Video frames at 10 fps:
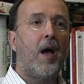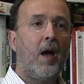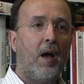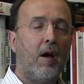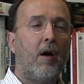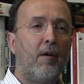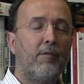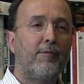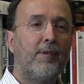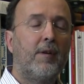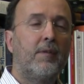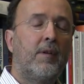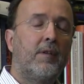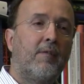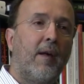of
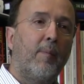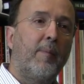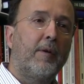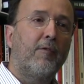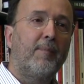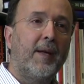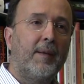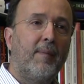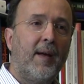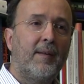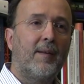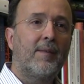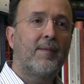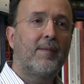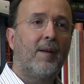the development of
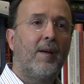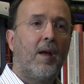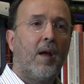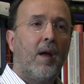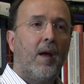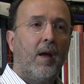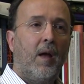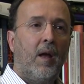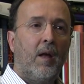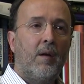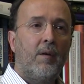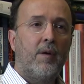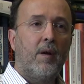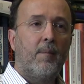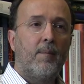mathematics
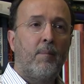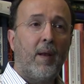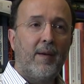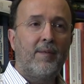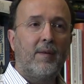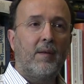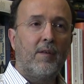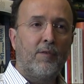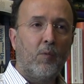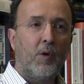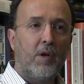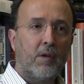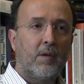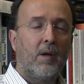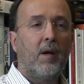and placing his
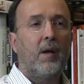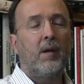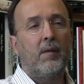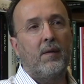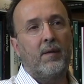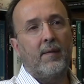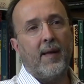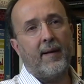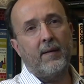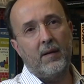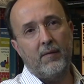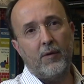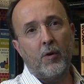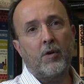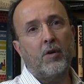work in this narrative
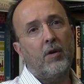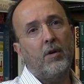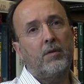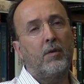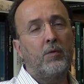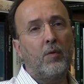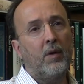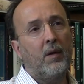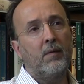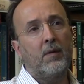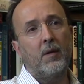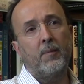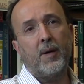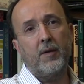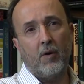occurred during the
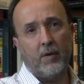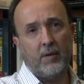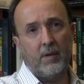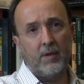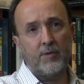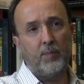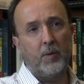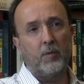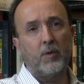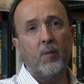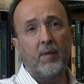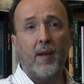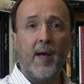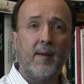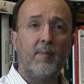priority dispute with
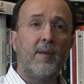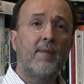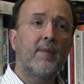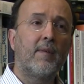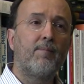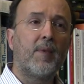Leibniz.